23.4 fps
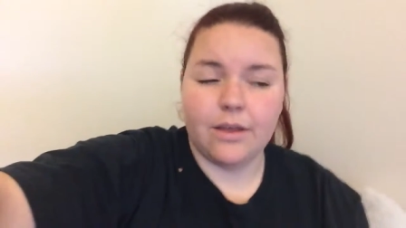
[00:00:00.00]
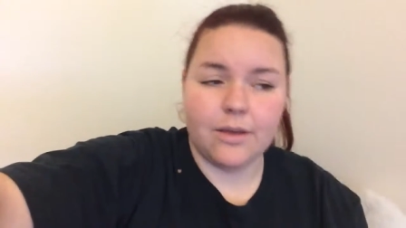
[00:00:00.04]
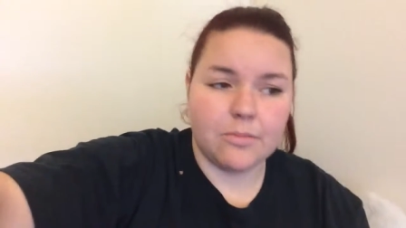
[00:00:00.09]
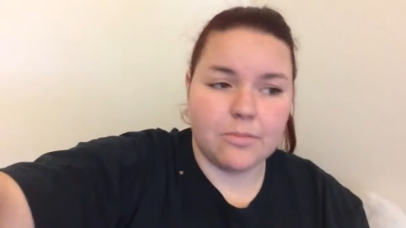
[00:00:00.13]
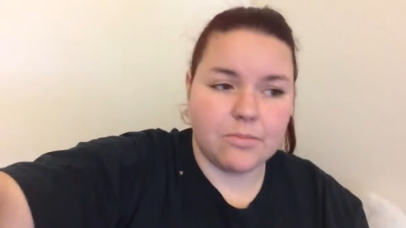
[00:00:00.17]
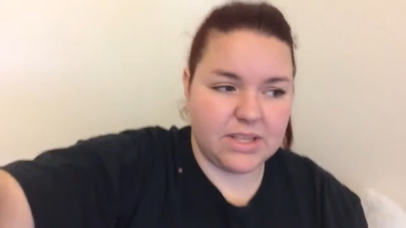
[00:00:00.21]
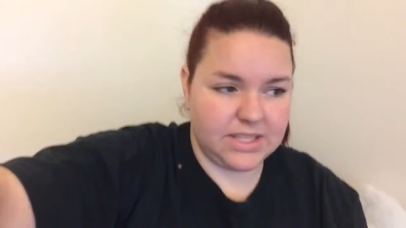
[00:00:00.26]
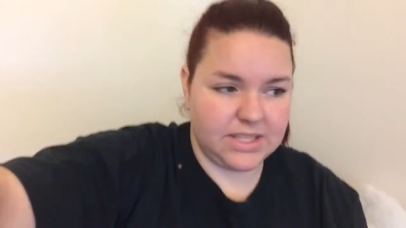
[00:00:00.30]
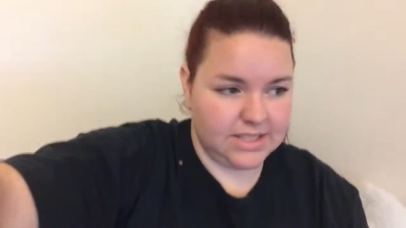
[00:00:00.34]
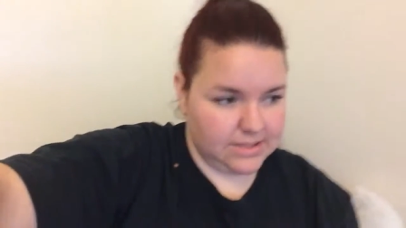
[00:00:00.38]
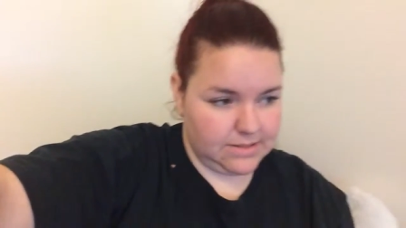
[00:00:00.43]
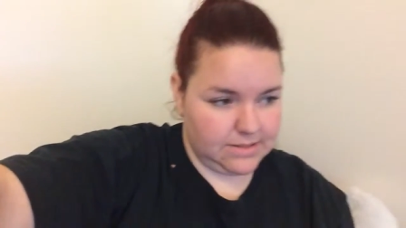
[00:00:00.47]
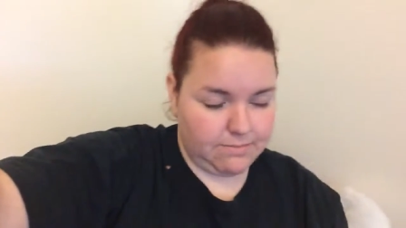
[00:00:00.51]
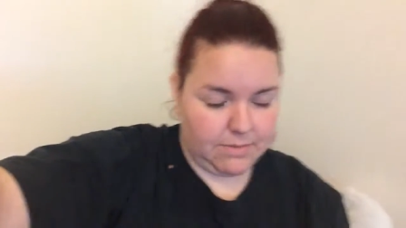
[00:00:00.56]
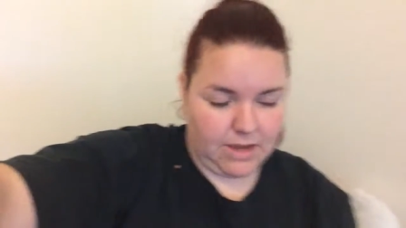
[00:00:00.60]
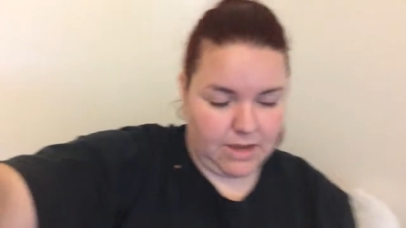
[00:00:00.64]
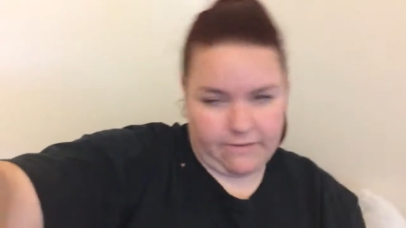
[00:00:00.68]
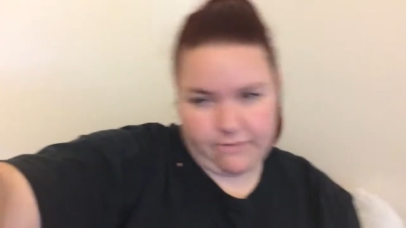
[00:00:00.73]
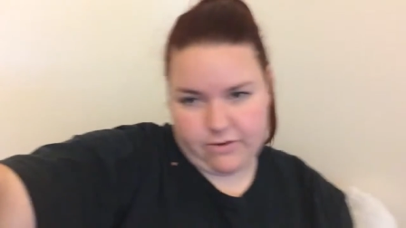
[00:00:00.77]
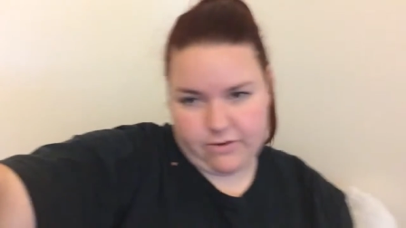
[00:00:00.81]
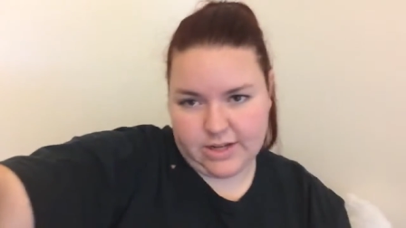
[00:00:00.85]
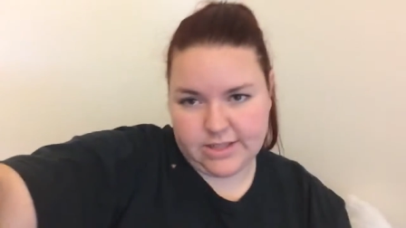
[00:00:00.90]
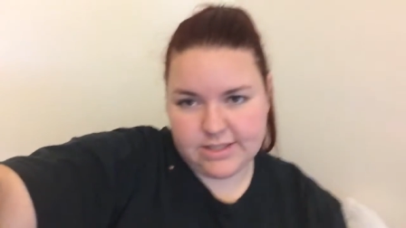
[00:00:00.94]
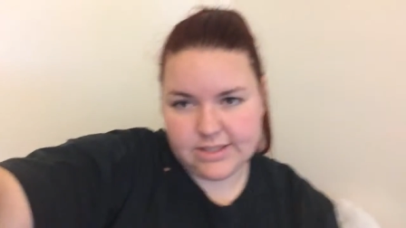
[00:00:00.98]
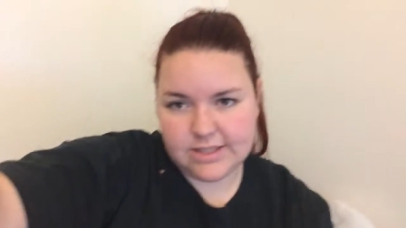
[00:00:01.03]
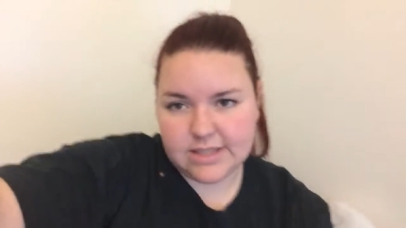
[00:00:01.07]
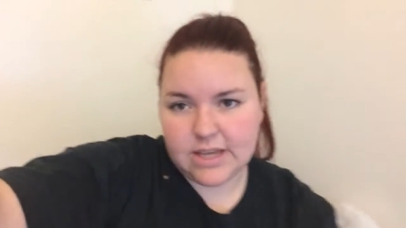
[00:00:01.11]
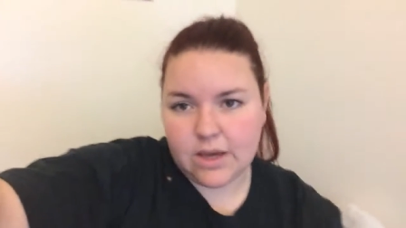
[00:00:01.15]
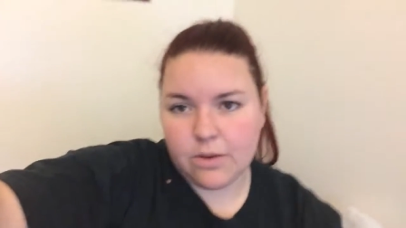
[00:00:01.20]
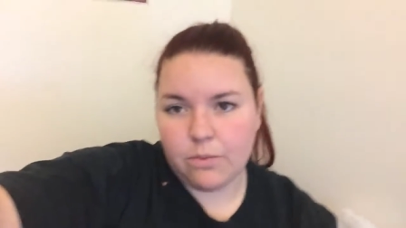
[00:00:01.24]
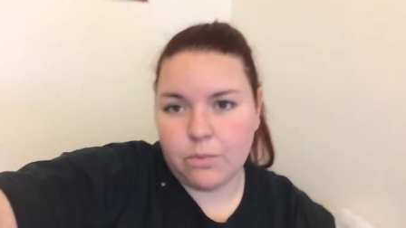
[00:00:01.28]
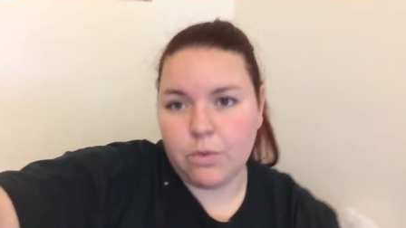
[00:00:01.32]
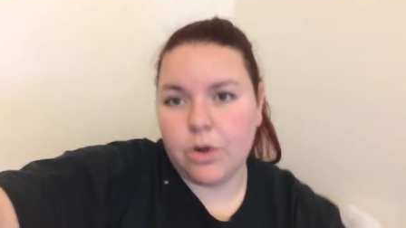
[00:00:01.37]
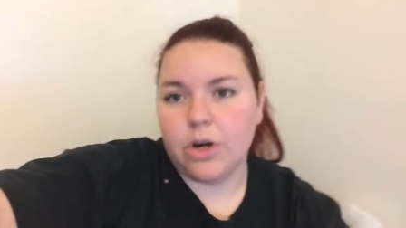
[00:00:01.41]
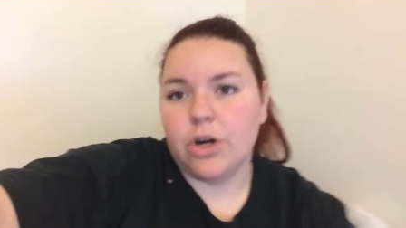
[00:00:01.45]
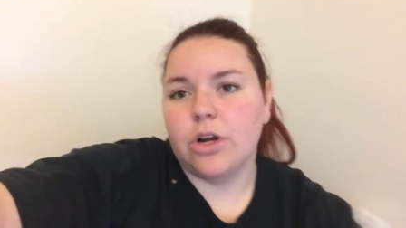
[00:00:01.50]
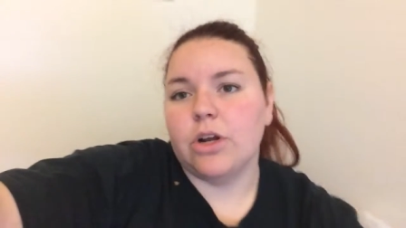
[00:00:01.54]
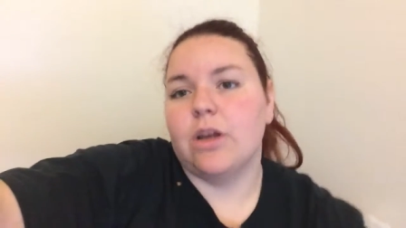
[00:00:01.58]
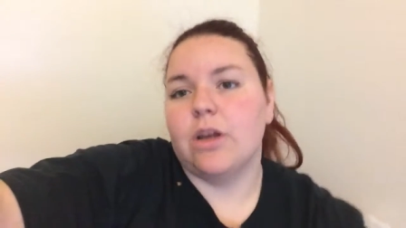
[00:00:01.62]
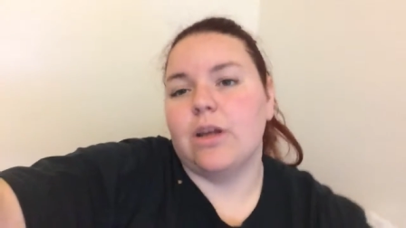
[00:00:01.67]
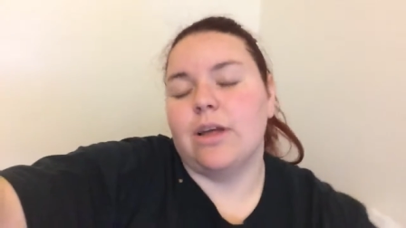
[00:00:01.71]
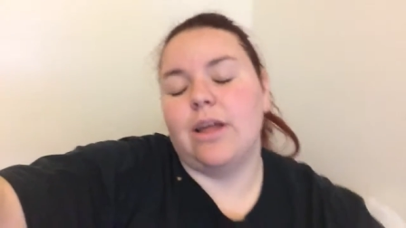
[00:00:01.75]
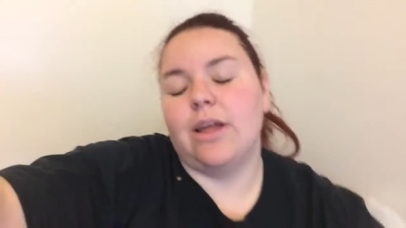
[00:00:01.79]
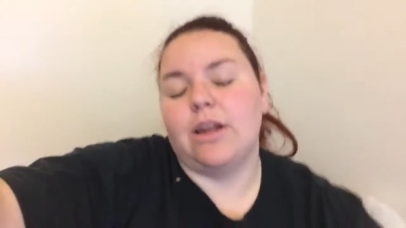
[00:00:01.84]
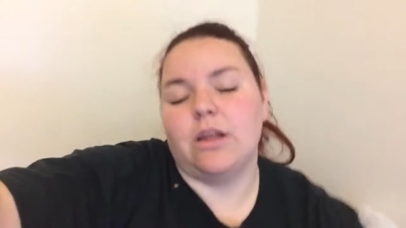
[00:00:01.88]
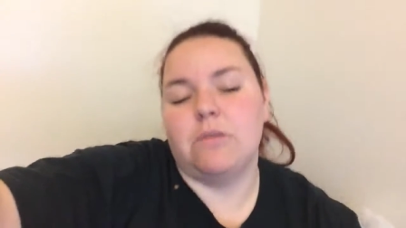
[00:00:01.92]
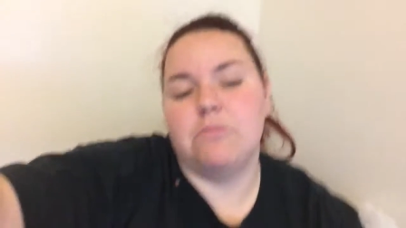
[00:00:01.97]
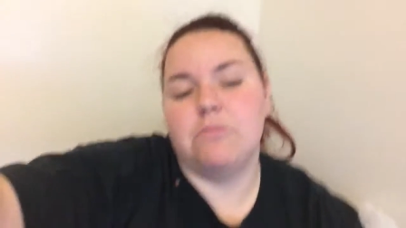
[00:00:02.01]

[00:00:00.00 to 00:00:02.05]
miss my friends at work and I